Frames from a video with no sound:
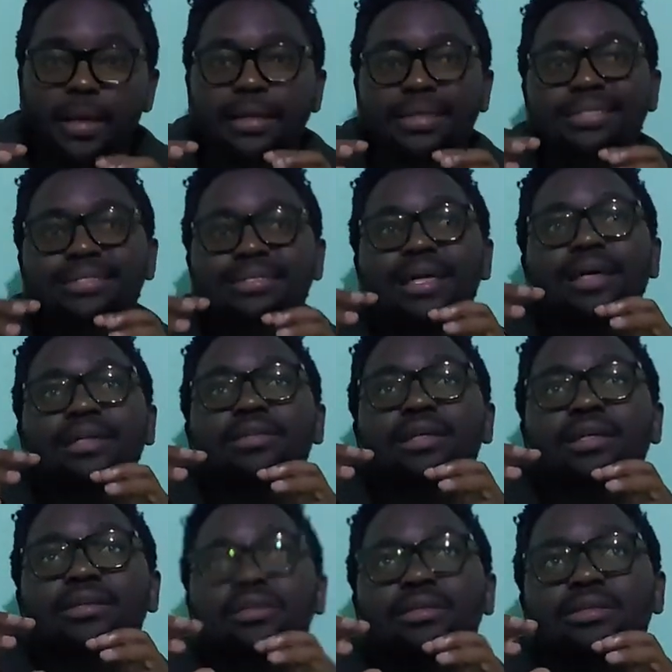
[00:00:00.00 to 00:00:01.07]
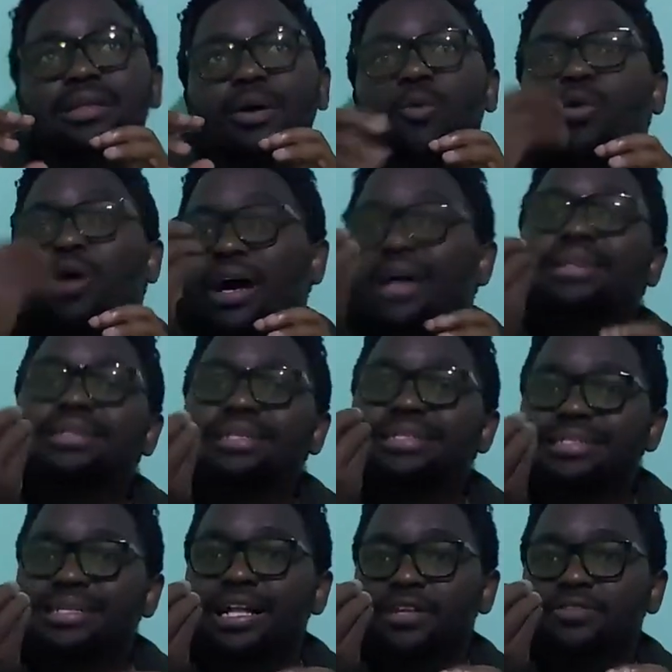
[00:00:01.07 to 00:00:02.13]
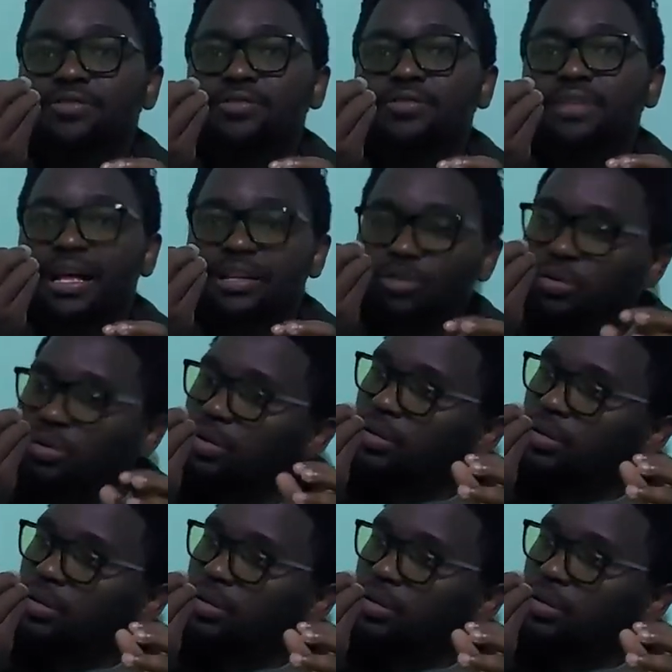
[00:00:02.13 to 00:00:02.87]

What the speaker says: is the word itself that